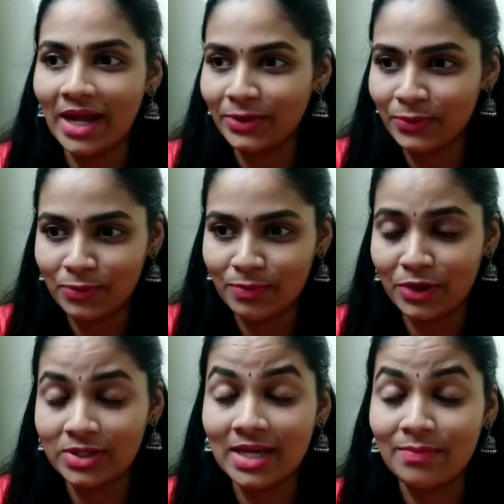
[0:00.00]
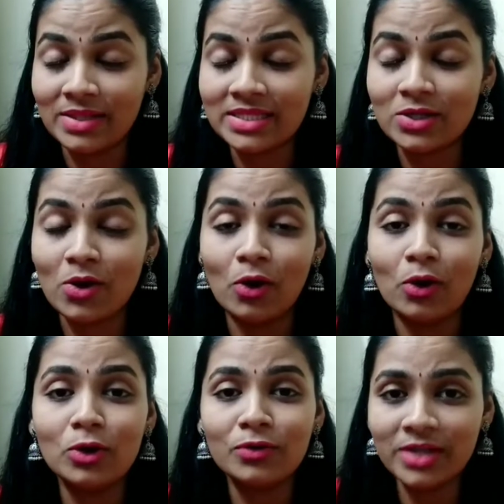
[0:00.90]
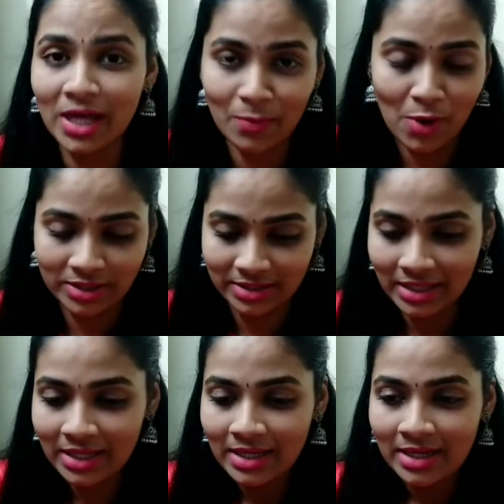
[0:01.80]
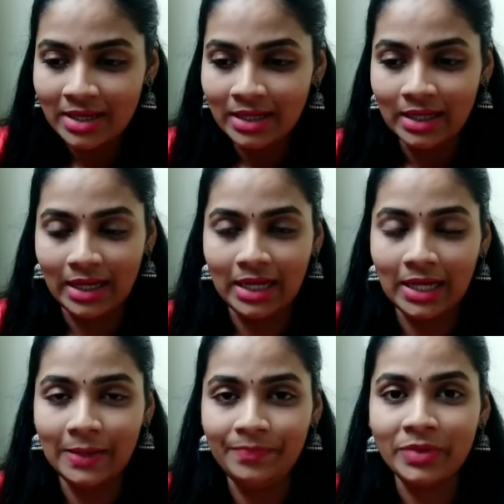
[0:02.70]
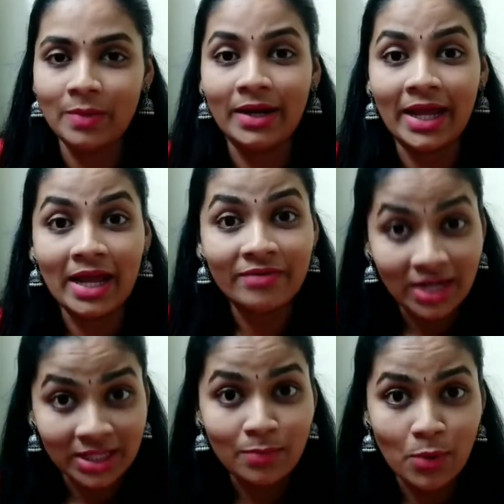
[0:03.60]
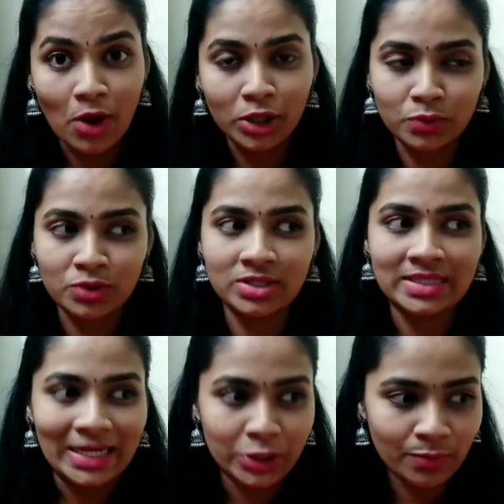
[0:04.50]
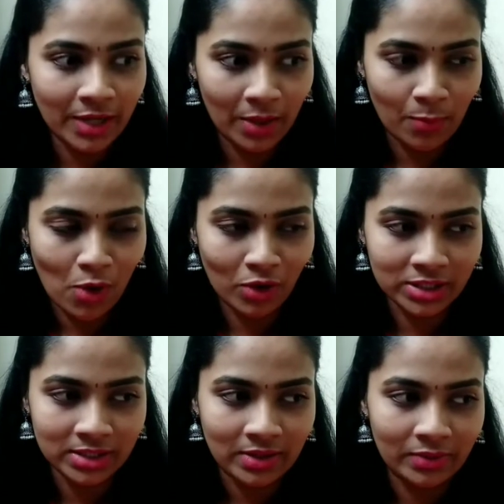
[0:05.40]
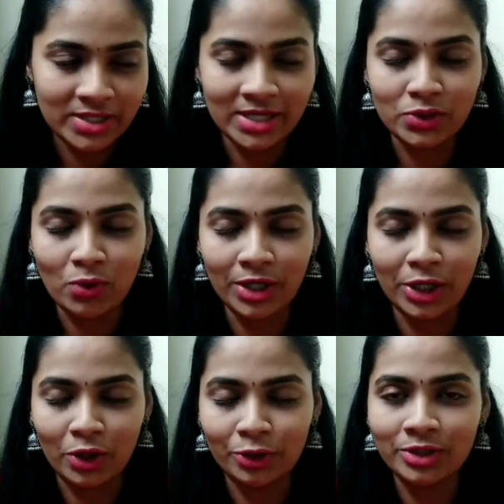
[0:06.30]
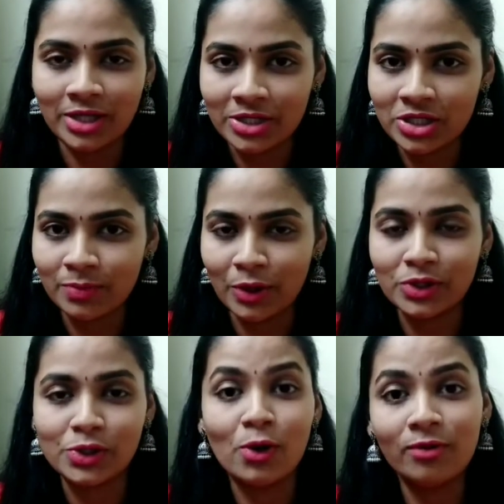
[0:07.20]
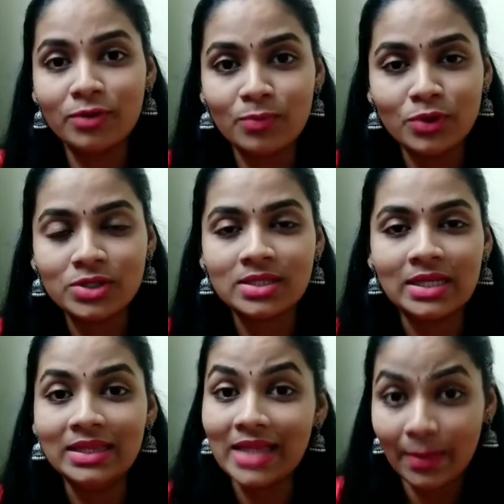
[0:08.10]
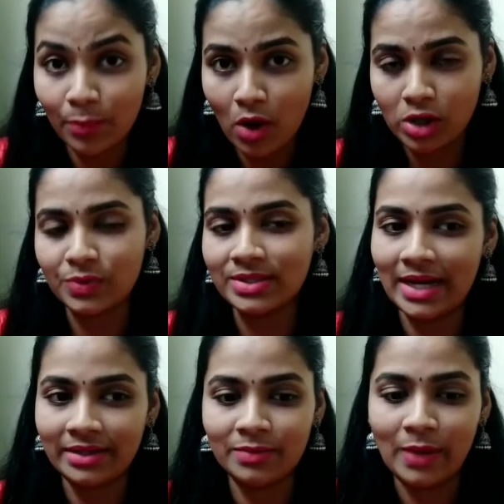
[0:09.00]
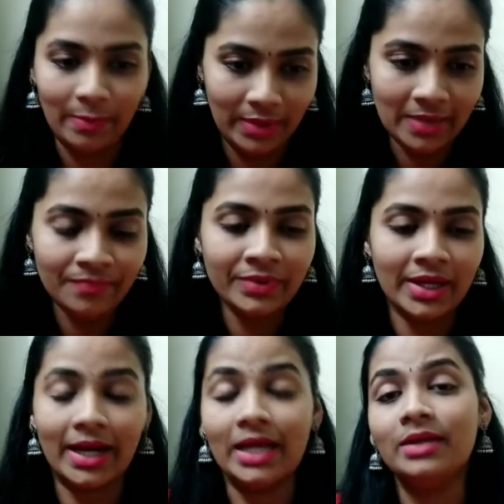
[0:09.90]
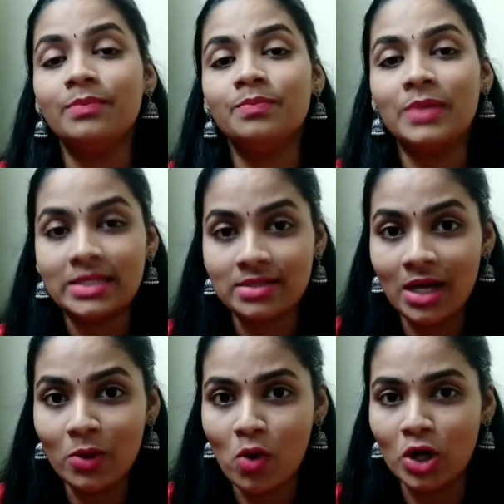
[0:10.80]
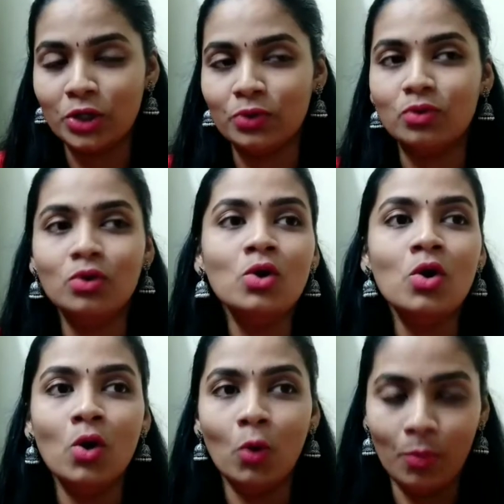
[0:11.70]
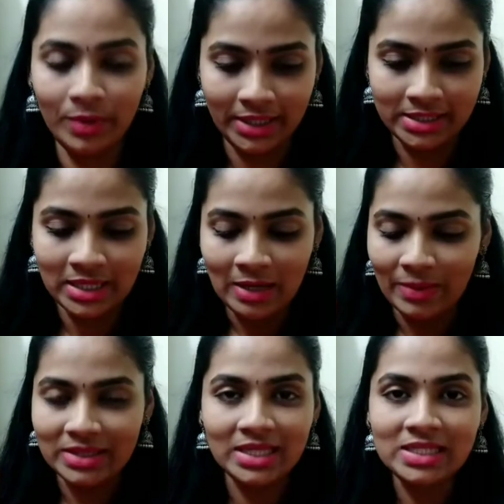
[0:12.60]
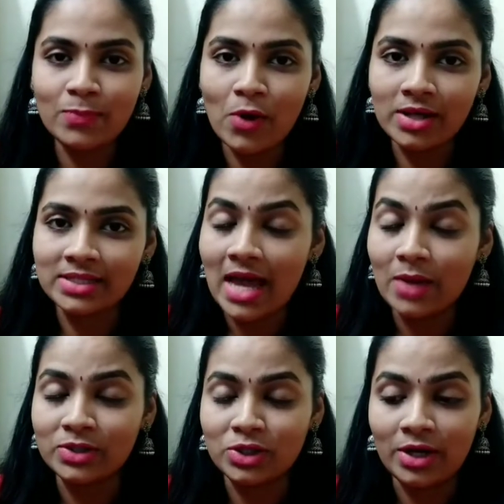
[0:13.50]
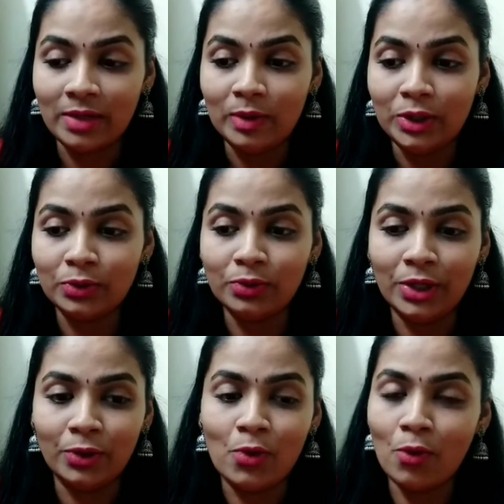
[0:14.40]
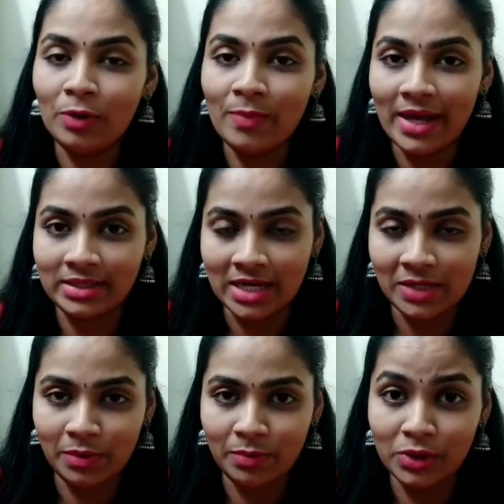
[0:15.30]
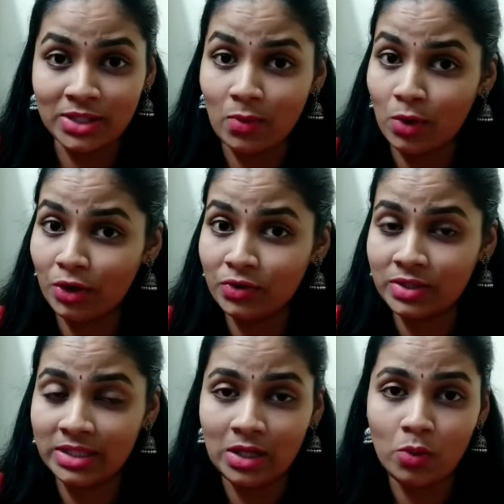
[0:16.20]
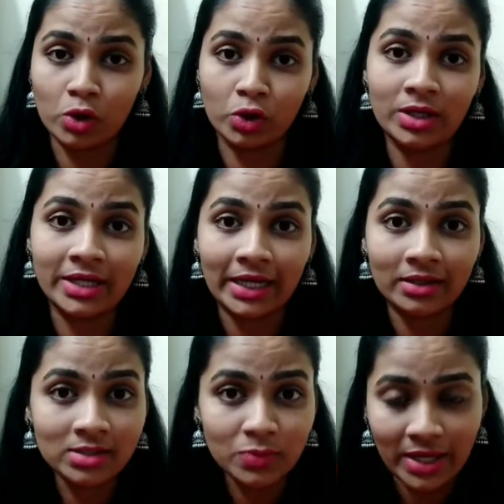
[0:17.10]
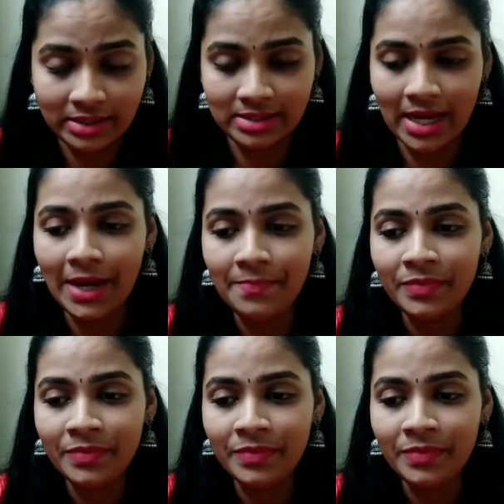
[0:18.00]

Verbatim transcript: at home because I missed all of the unboxing um, but I have another box which is yet to be unboxed which I told her not to touch because all of the books in that box were selected by me and I personally want to open it. But this box, I was not able to, you know, hold my excitement because I wanted to see what all titles were inside.